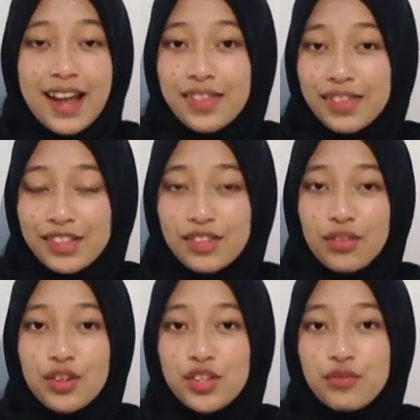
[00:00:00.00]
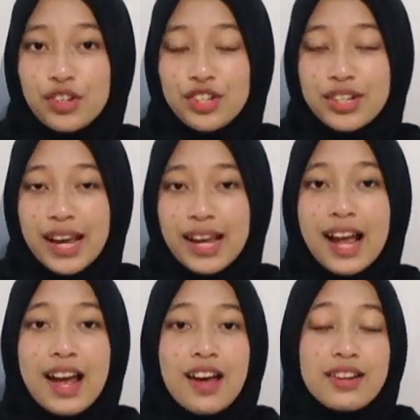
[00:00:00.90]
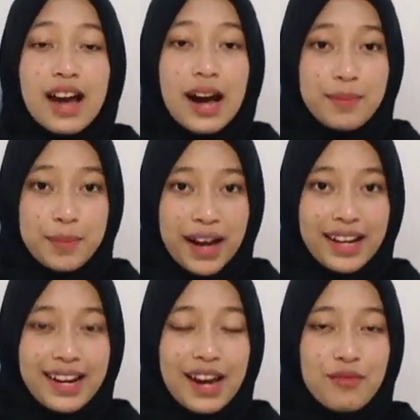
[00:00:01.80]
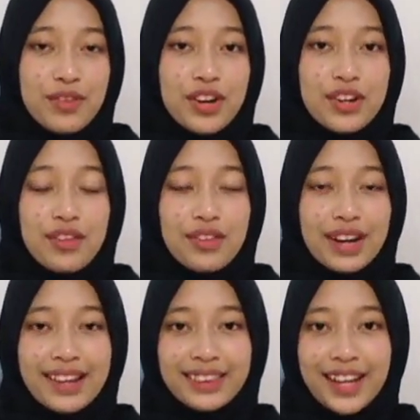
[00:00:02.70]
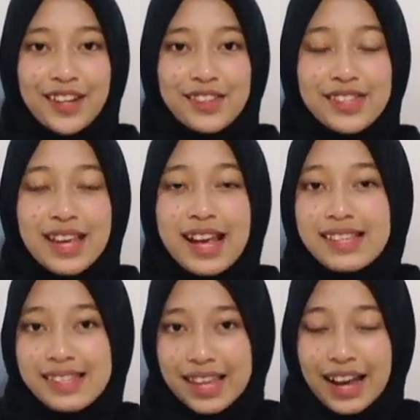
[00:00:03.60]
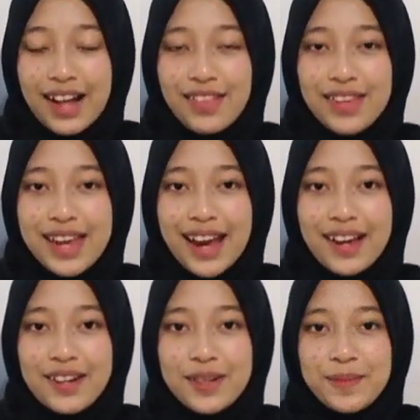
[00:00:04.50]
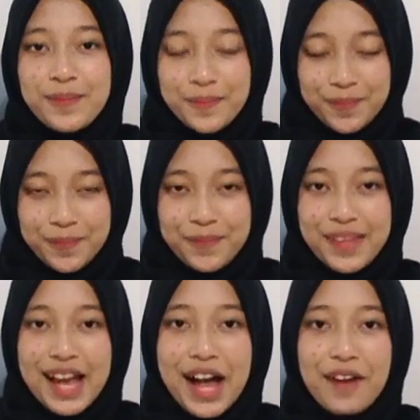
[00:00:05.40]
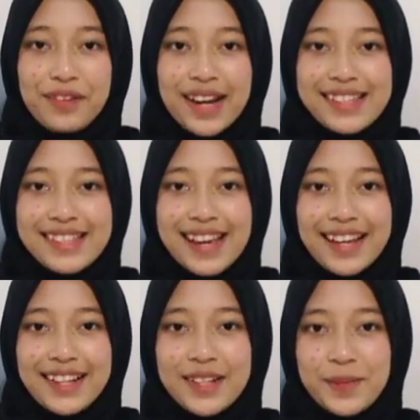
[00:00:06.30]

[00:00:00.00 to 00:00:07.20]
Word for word: That's the news for today. I'll be back again with another headlines. Stay healthy and have a nice day.